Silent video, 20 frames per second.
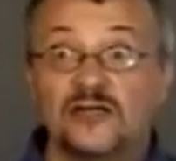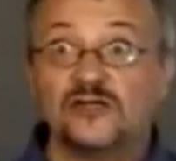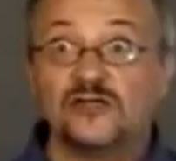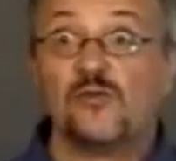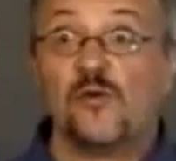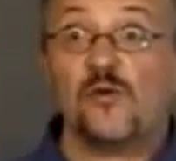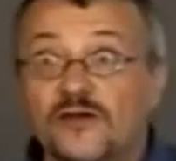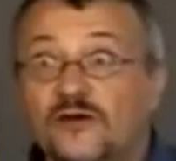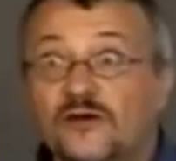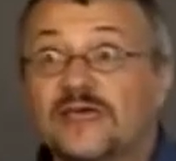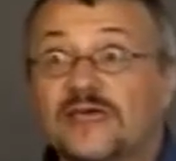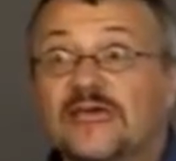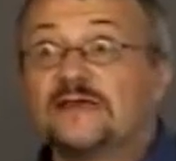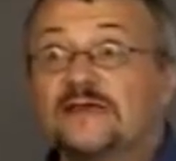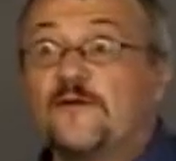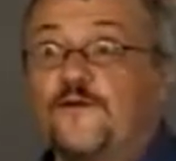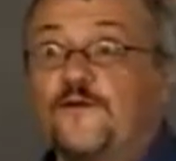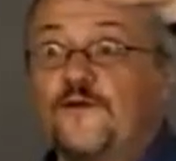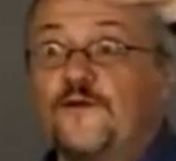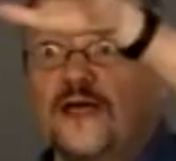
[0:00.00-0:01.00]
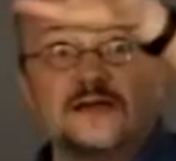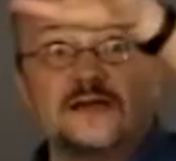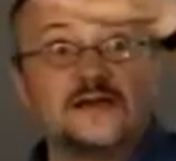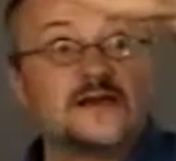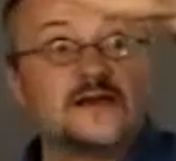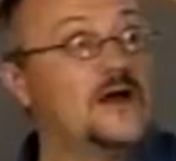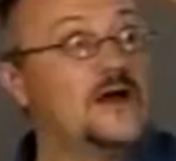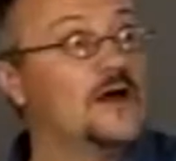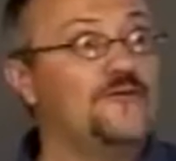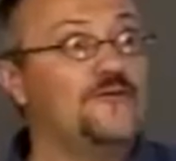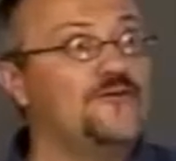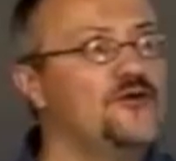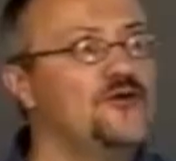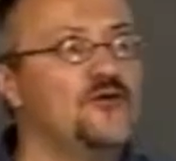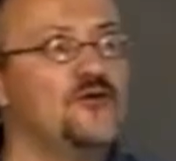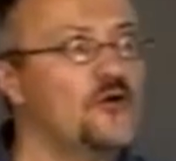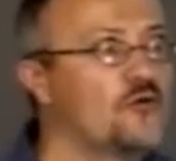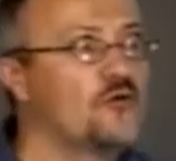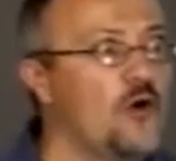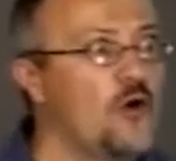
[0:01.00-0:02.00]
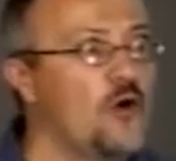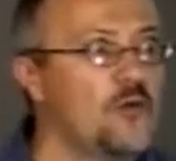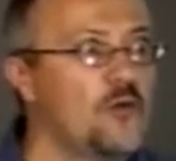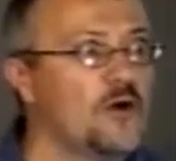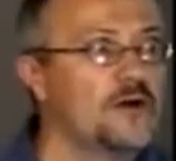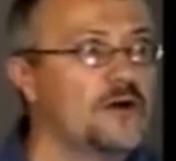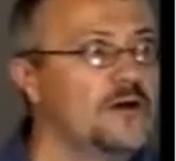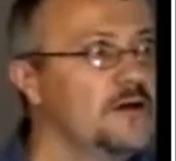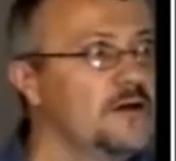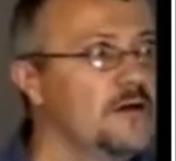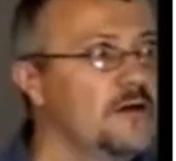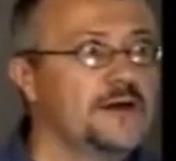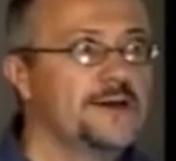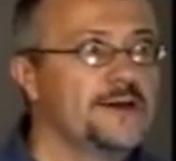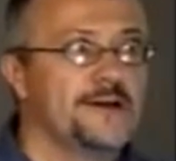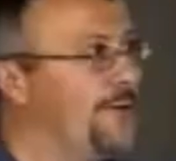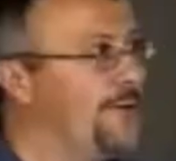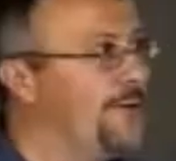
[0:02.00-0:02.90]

why you get that flat. Now, if you're a grower, you don't